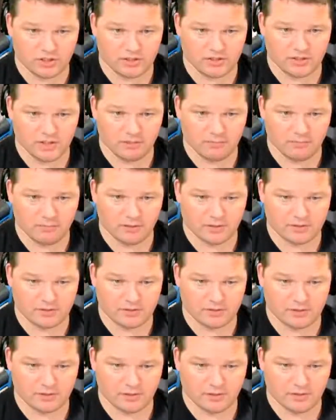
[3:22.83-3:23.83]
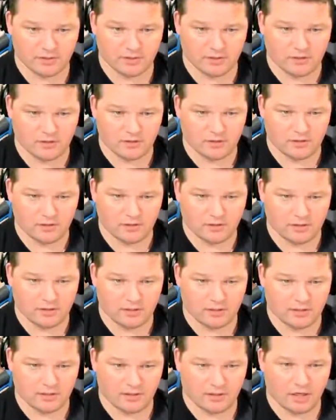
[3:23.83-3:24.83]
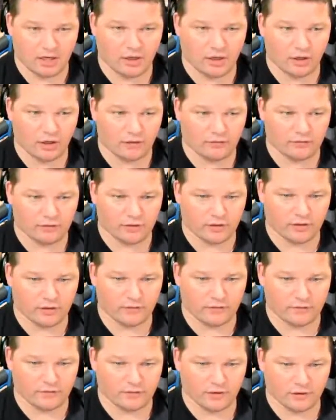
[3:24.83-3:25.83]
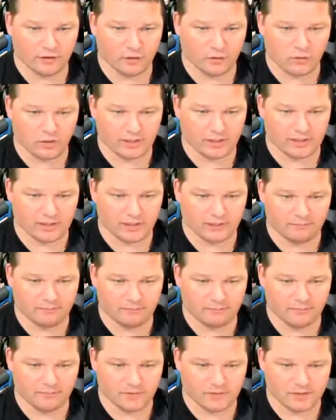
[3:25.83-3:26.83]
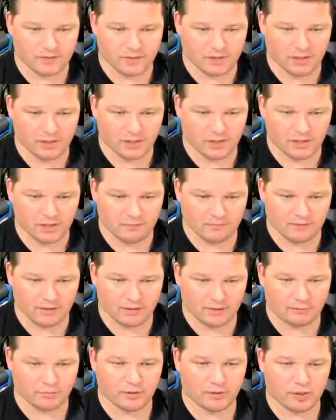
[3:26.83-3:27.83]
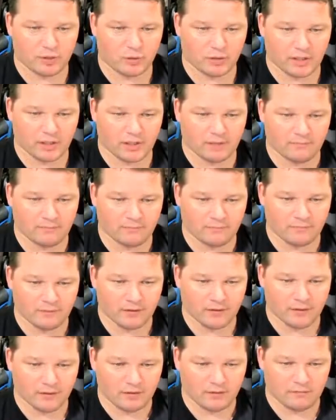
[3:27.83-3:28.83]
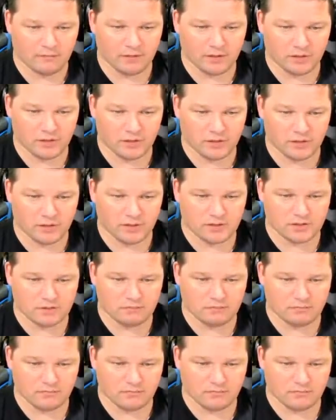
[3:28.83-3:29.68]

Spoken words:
that boss, the overload, if you don't quite kill him, just so you can get them done pretty quick. Finishes,